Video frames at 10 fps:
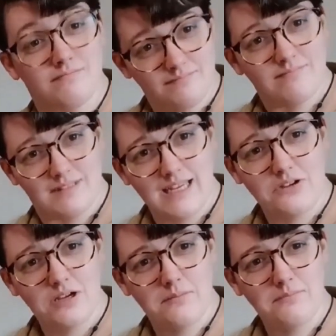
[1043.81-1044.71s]
can you
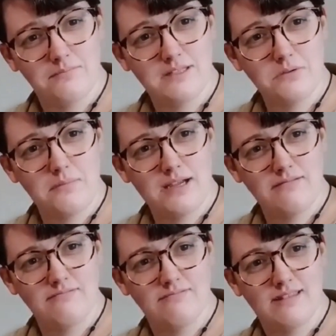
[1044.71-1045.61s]
come this way, bud?
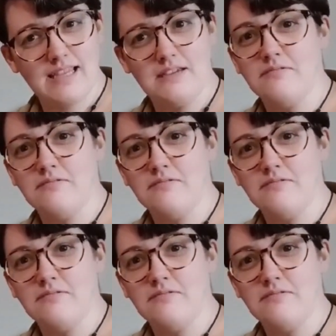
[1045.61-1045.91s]
Thank you.